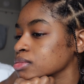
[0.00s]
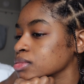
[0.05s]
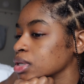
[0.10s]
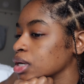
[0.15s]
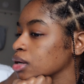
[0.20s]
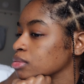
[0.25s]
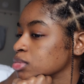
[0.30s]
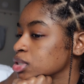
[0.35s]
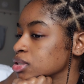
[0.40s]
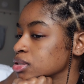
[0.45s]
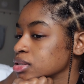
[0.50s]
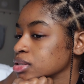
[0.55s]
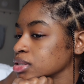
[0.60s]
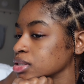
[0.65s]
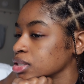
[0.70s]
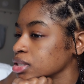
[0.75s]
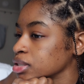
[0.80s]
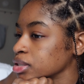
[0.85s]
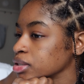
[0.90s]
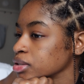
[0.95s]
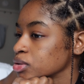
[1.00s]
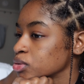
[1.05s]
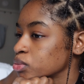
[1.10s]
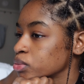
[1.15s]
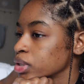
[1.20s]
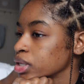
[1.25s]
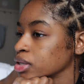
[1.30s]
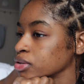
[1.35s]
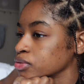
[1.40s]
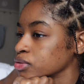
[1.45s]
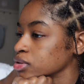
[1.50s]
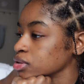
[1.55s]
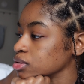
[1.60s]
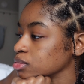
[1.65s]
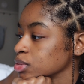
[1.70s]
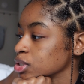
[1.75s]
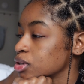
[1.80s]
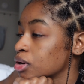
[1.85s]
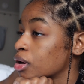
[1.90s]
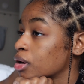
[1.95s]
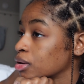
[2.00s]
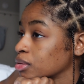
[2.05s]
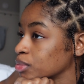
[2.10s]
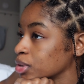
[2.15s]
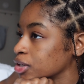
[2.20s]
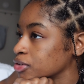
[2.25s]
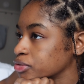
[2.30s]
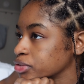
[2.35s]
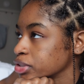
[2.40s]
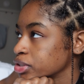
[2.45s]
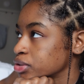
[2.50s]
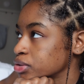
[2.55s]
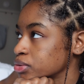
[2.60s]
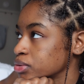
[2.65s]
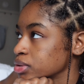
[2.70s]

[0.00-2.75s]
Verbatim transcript: I'm just sitting here waiting for them to call my phone